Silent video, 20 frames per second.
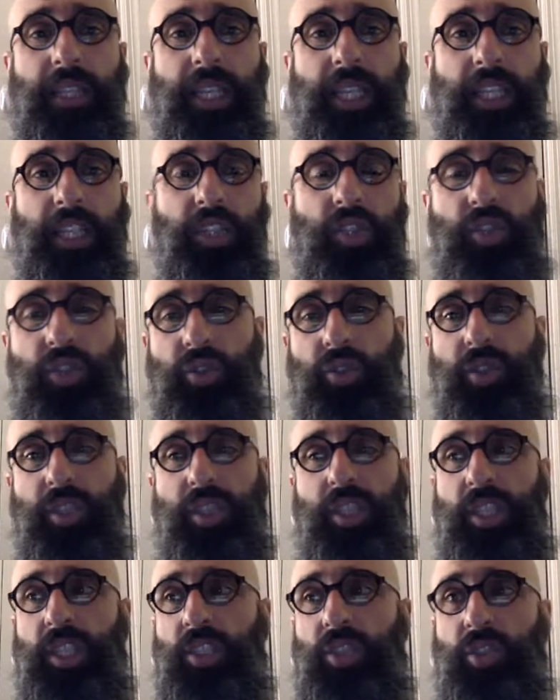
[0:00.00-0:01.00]

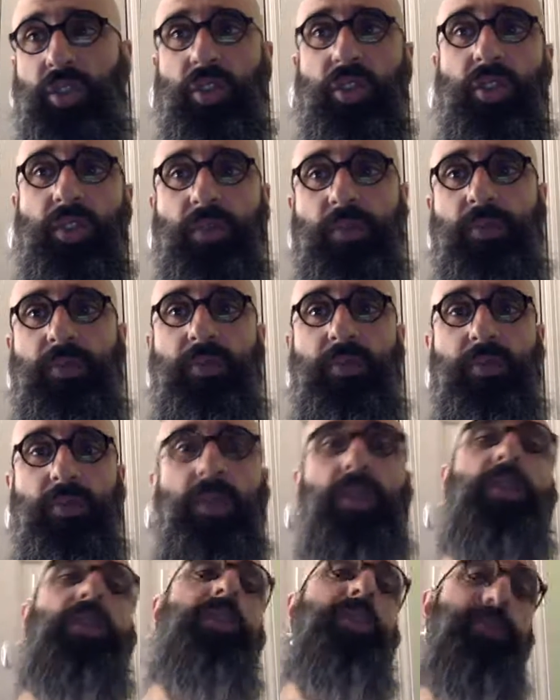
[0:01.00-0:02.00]
extrajudicial
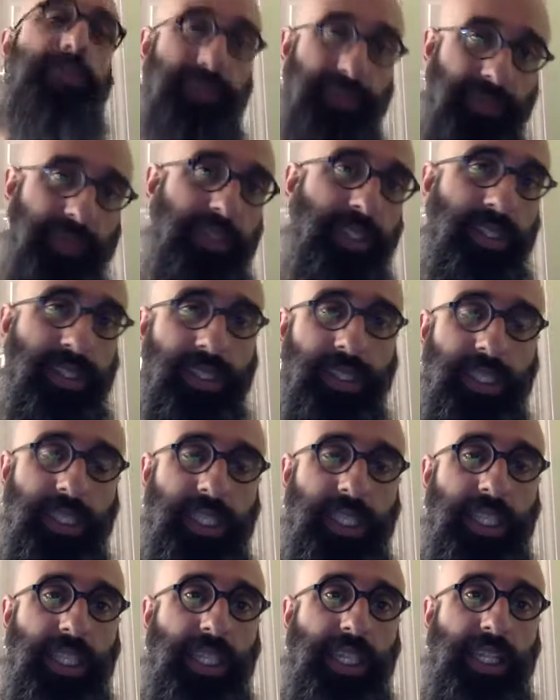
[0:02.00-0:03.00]
or
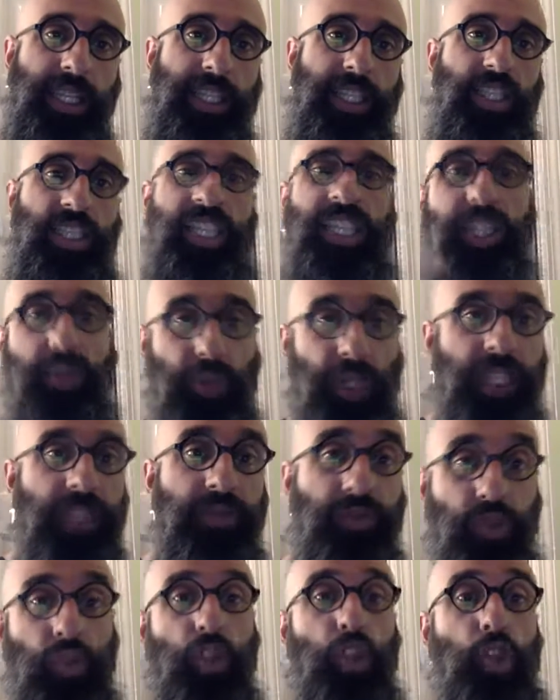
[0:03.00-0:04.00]
the
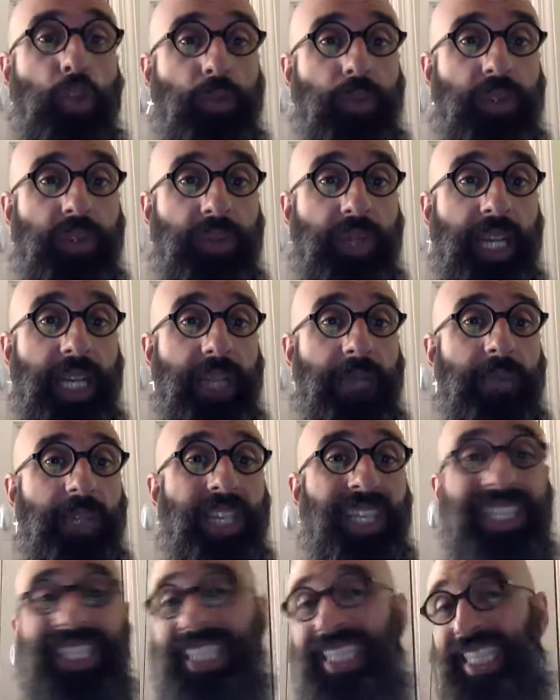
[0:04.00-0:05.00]
secretive groups, right?
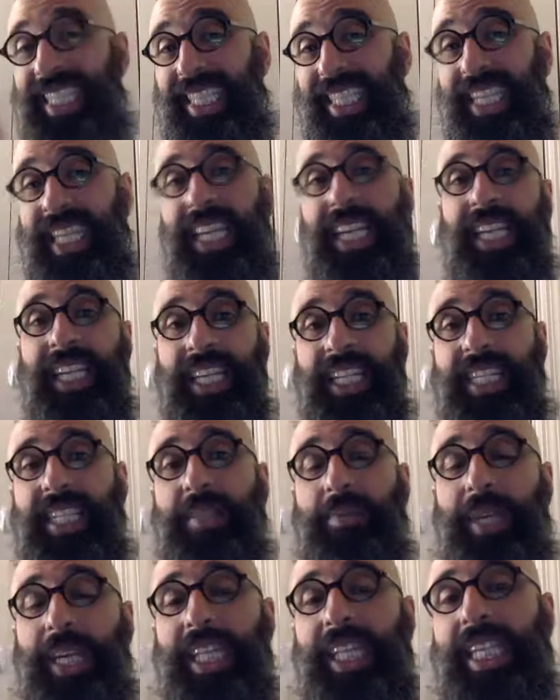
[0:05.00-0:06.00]
Because he's
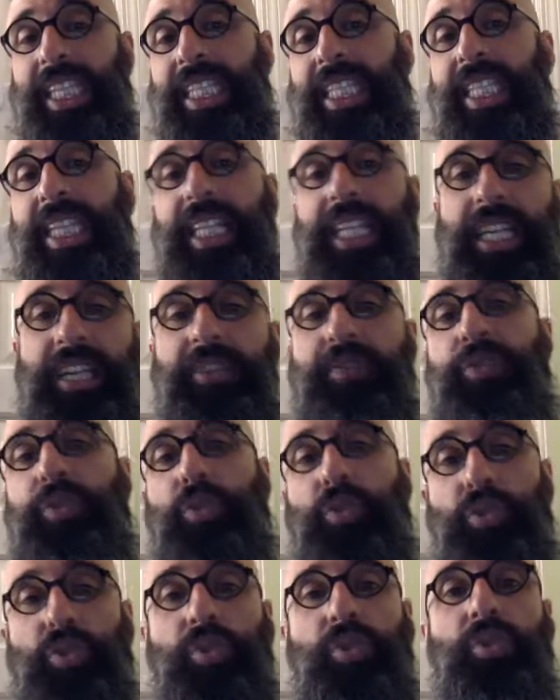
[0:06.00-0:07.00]
a man that's lived
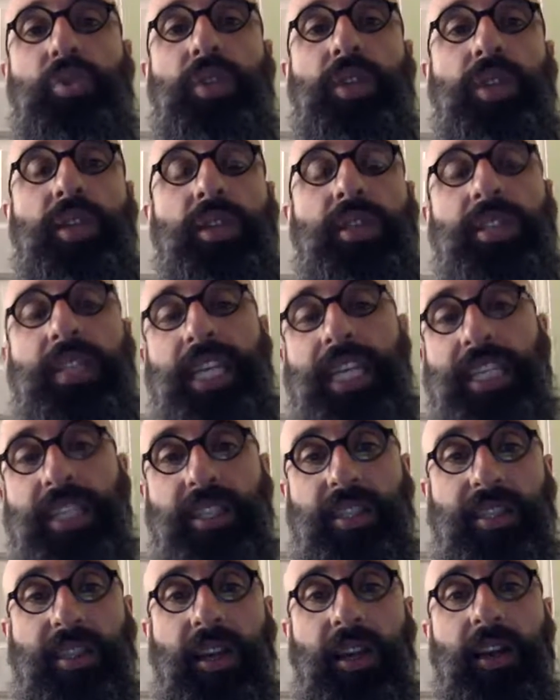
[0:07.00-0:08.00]
through this and
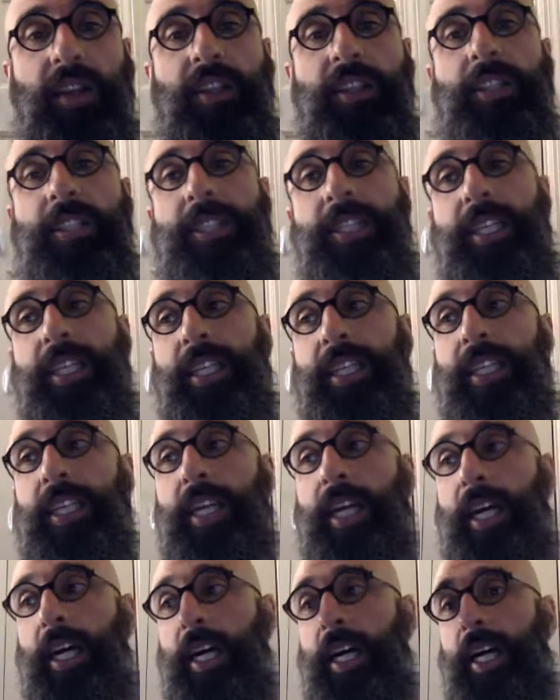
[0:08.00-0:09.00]
seen
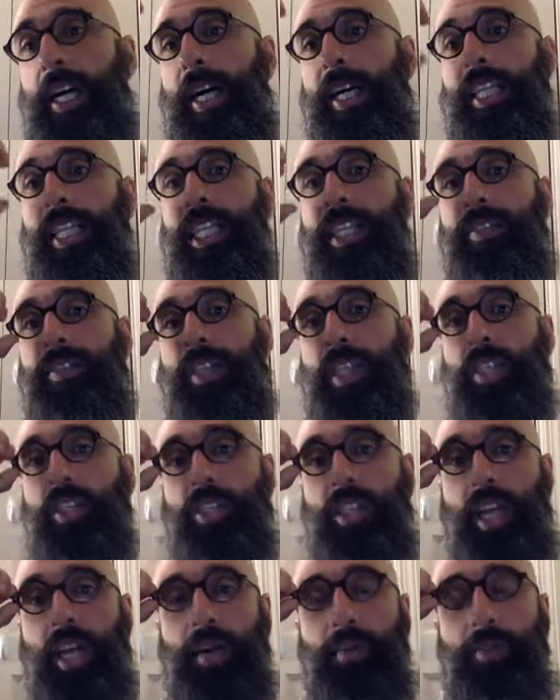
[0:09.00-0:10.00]
the idea of
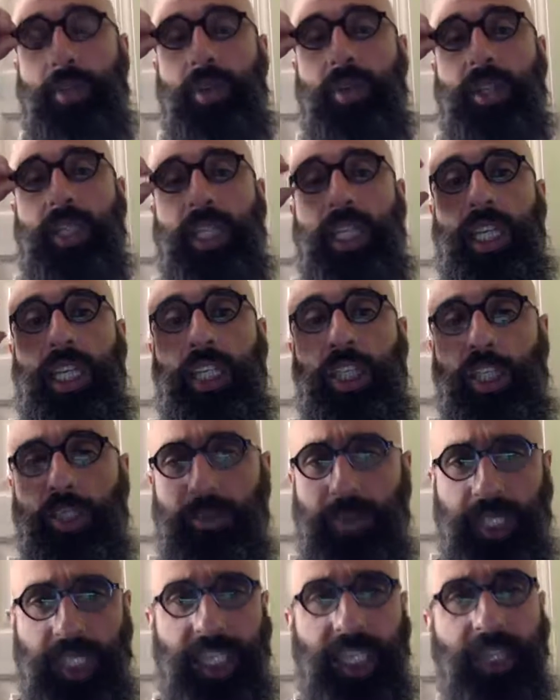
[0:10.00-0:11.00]
Gestapo and
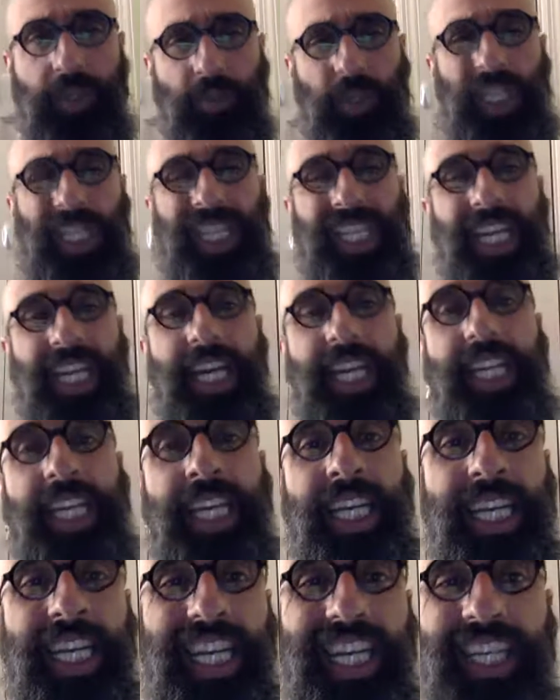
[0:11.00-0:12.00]
KGB and whatnot,
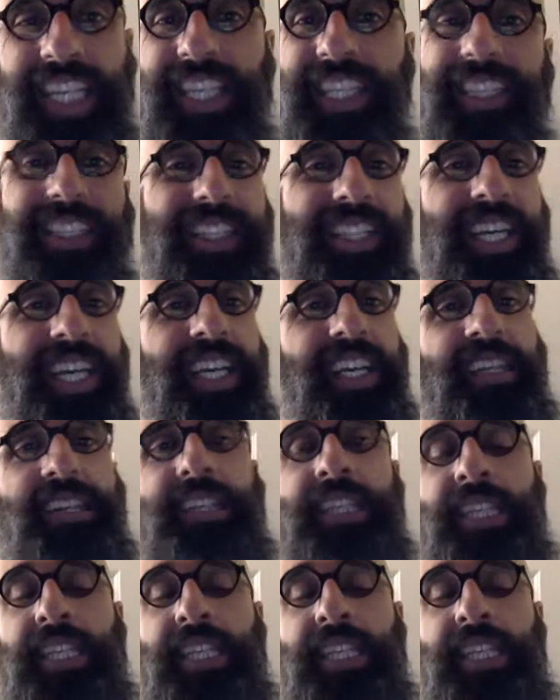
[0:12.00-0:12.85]
and he's like,